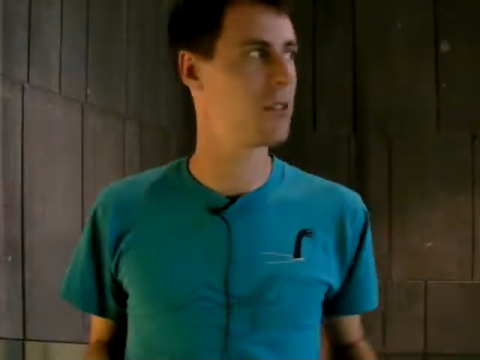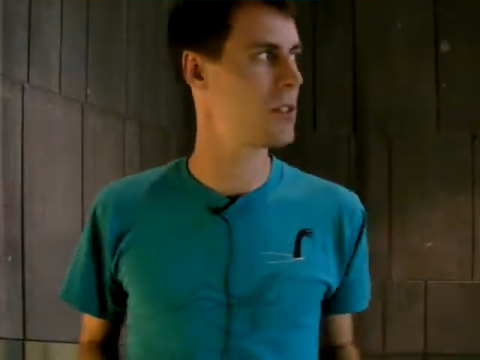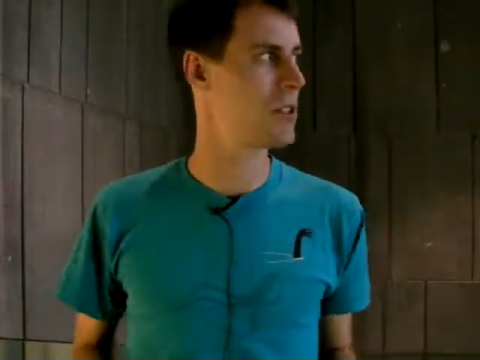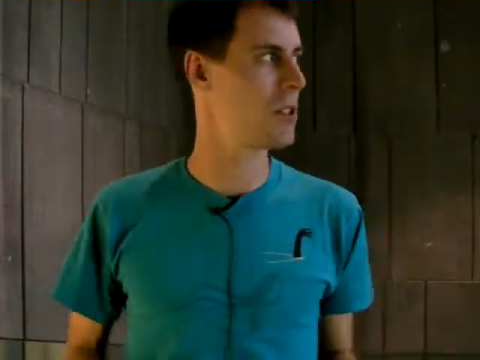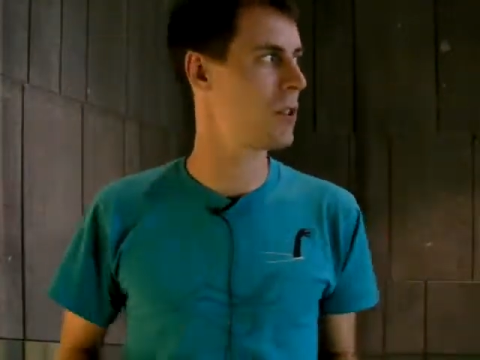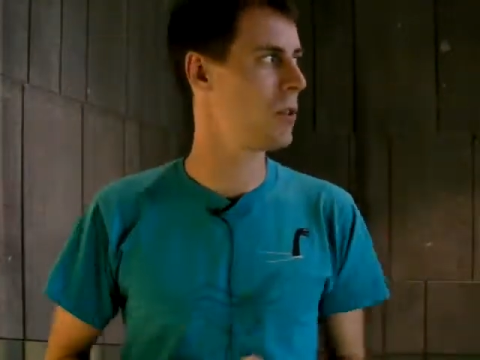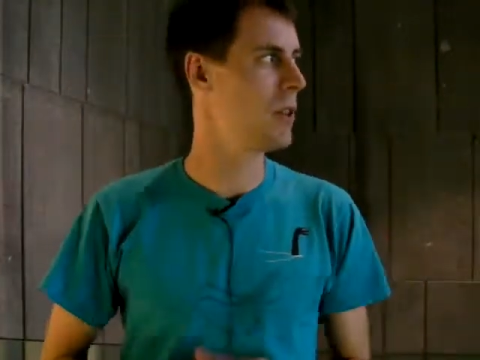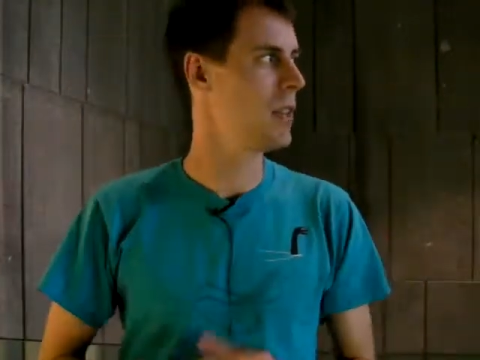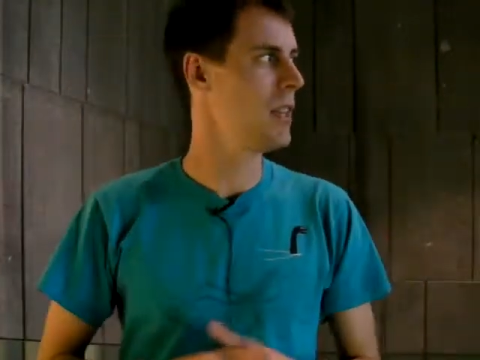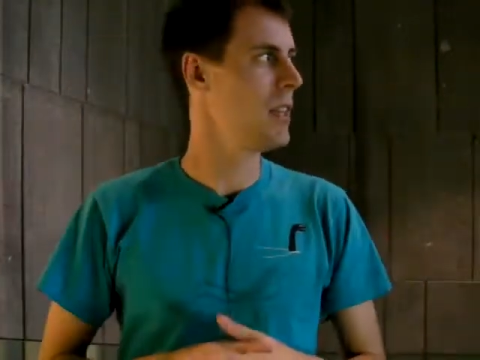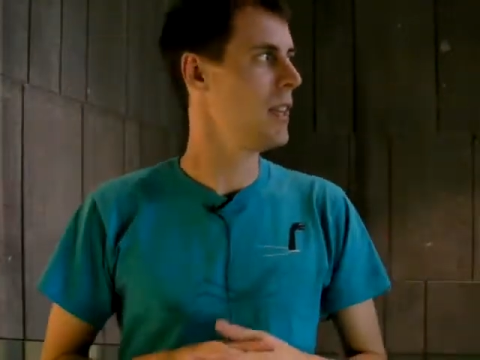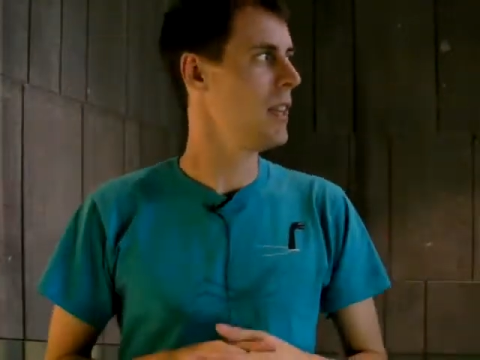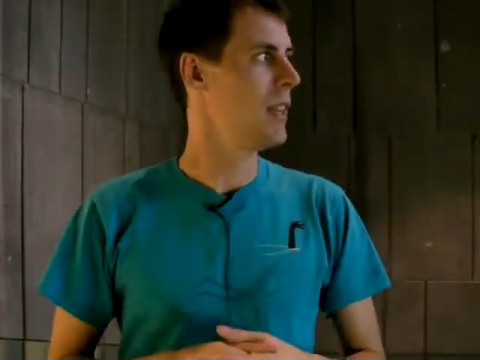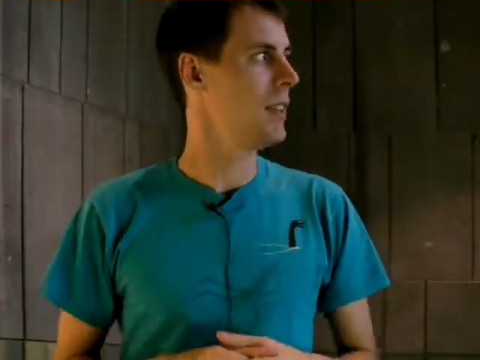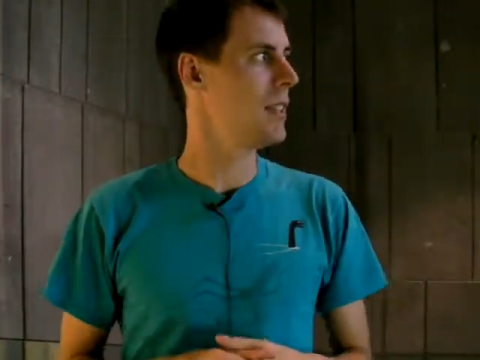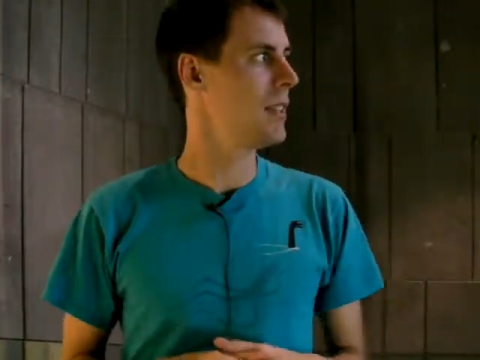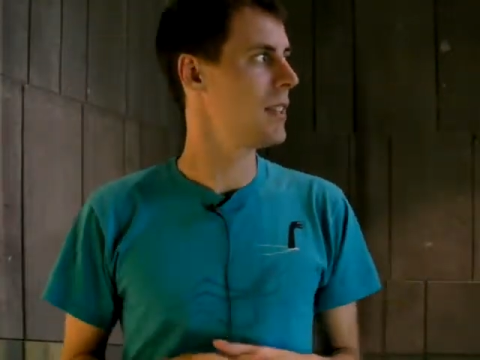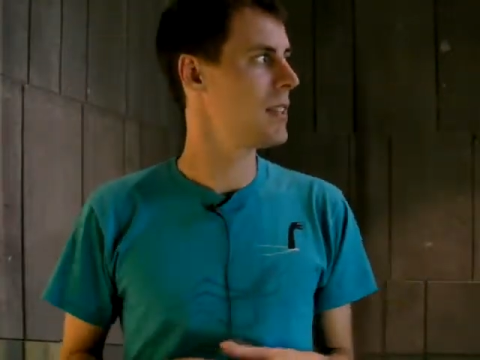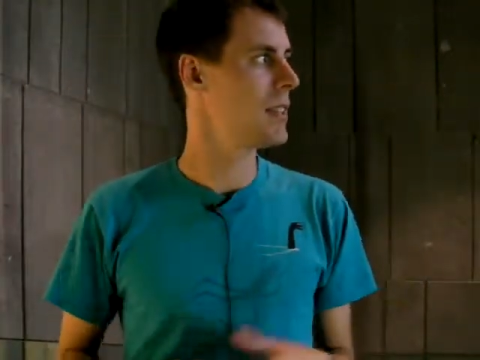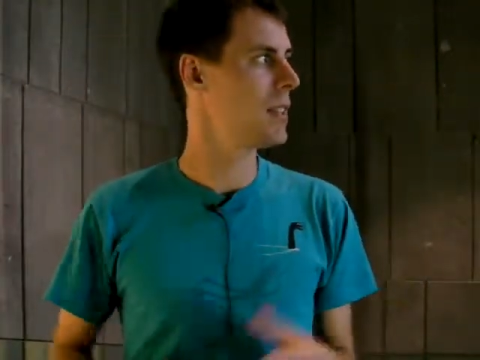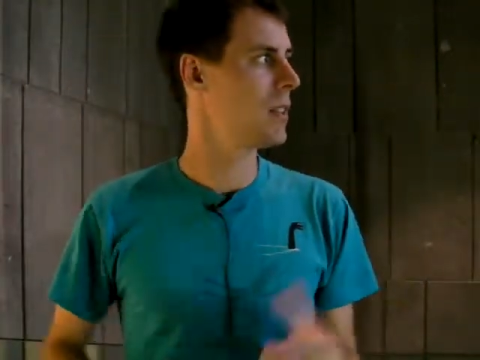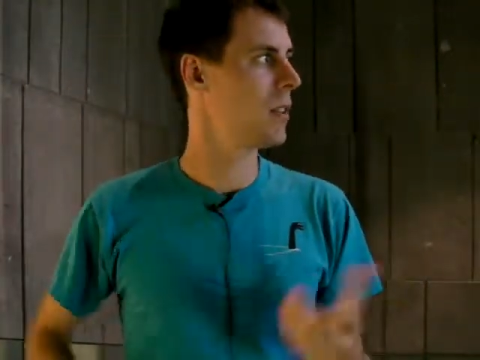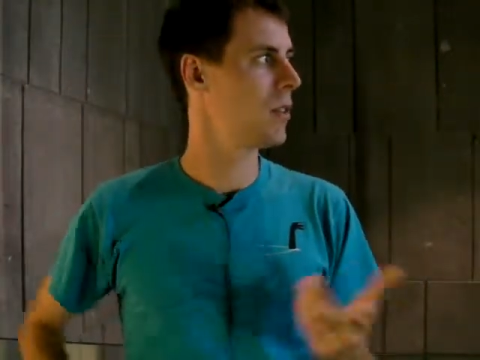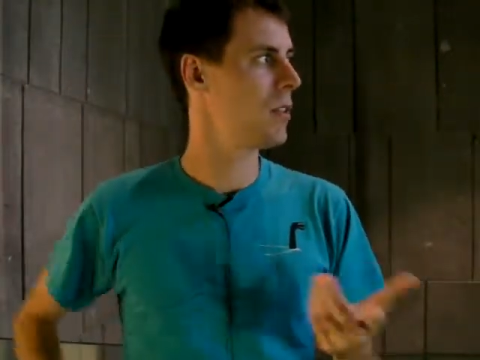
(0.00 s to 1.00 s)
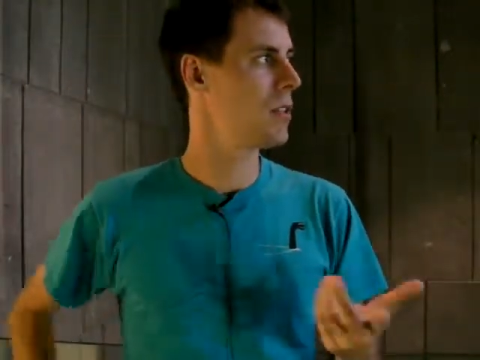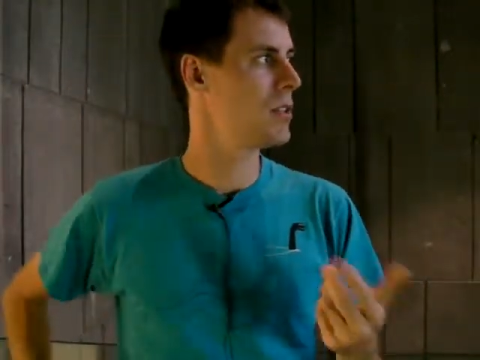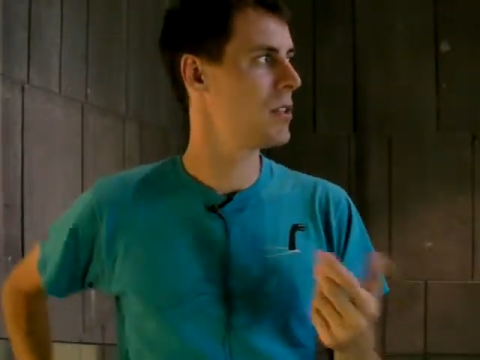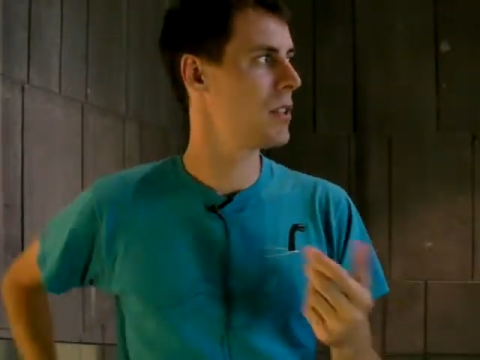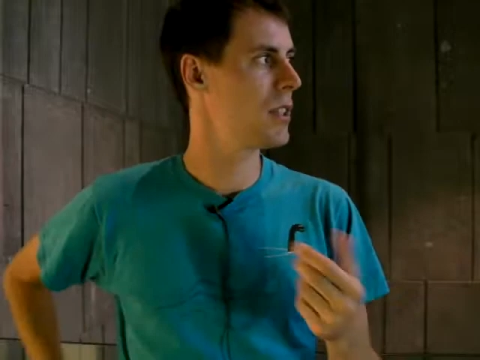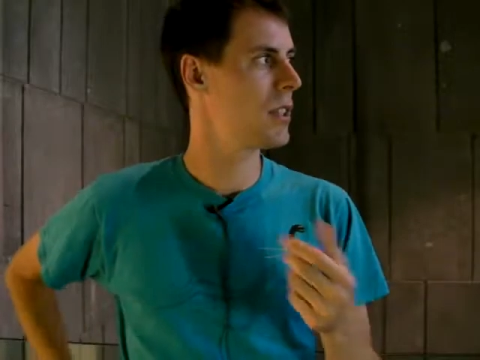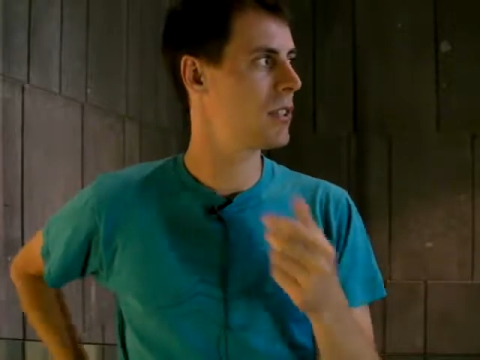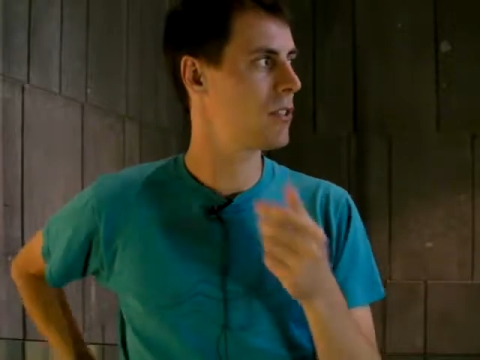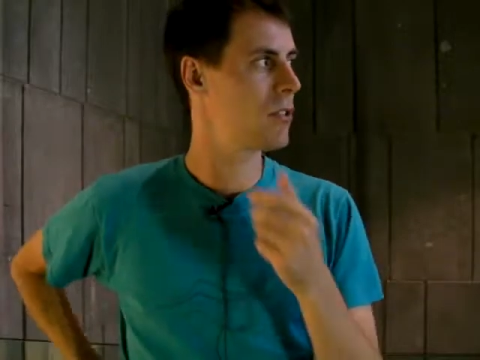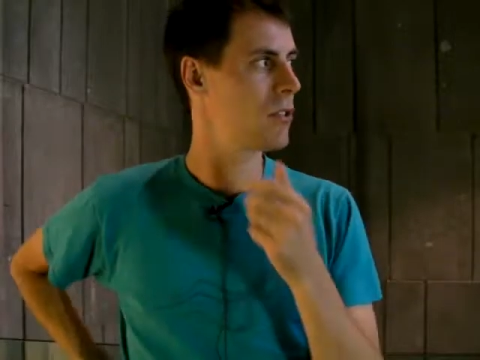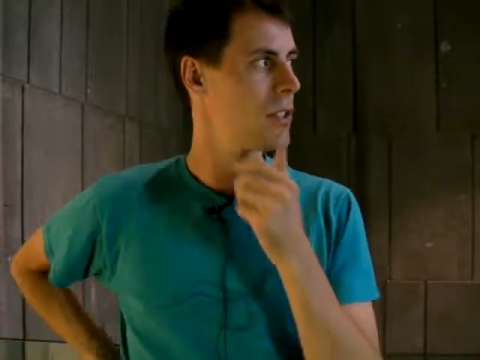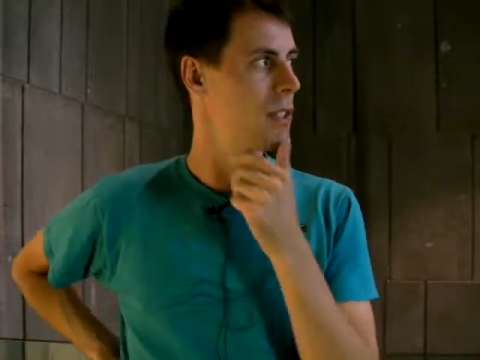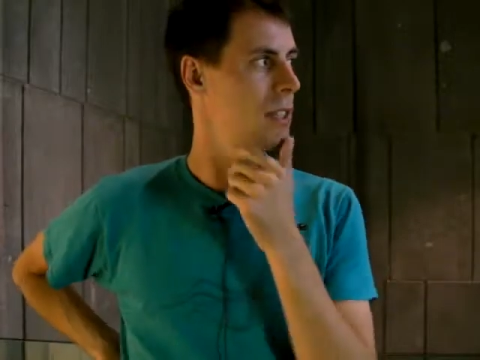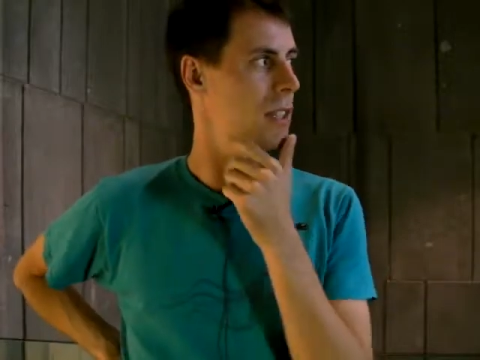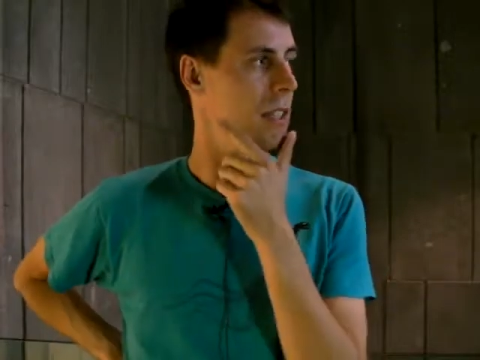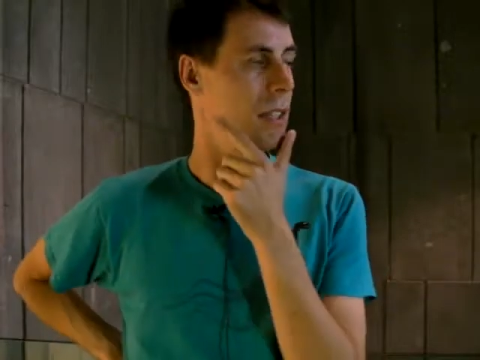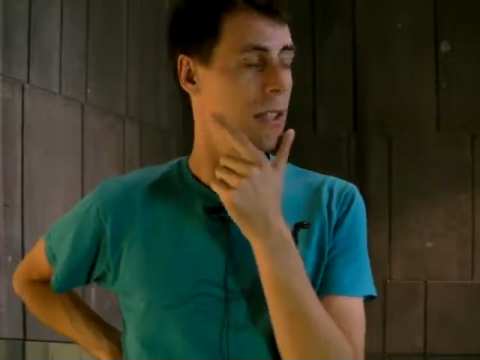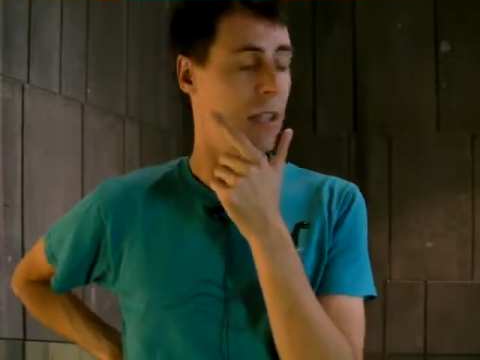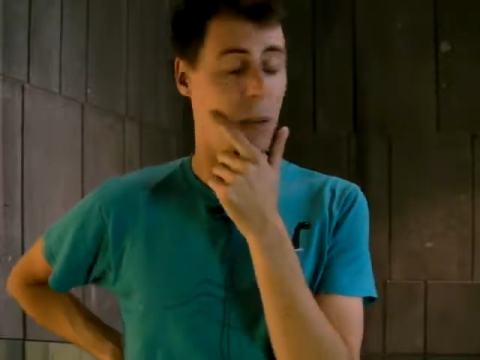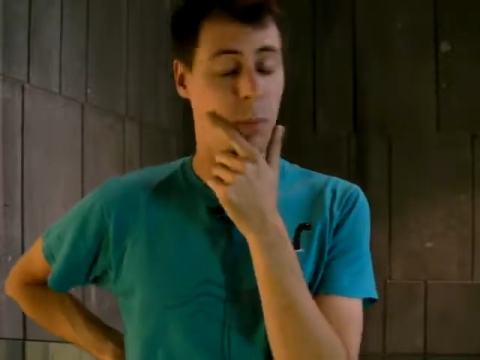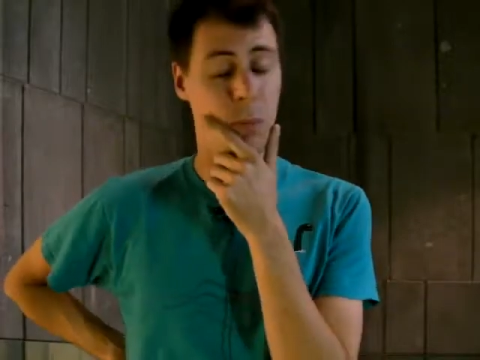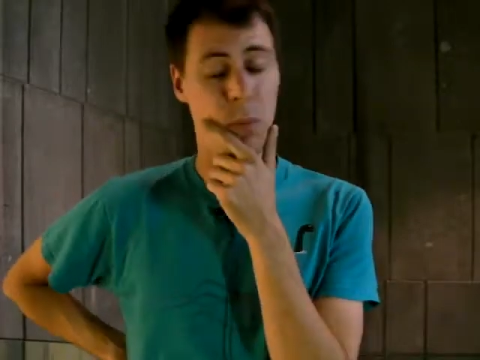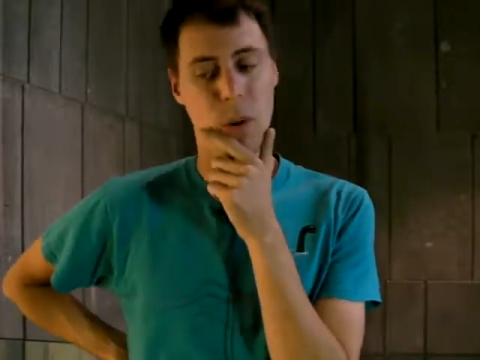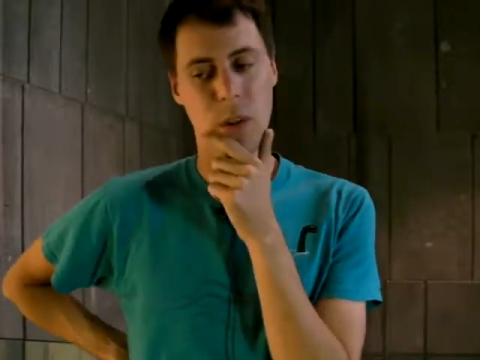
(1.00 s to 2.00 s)
So that's also an interesting
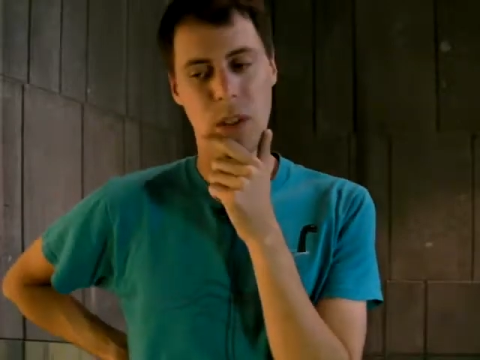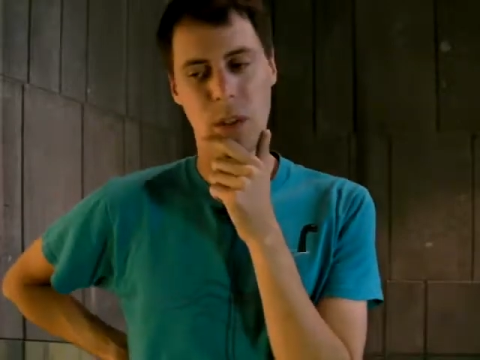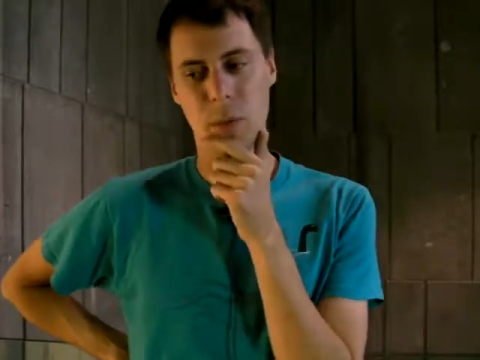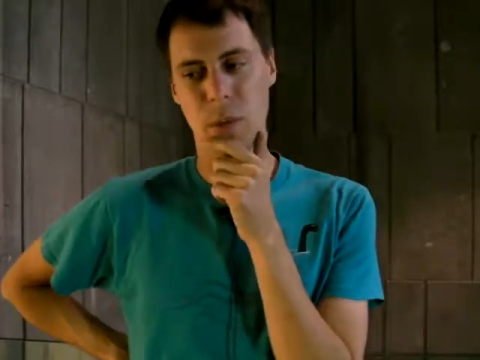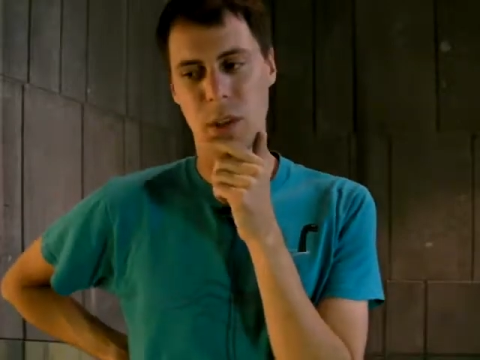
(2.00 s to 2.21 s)
point,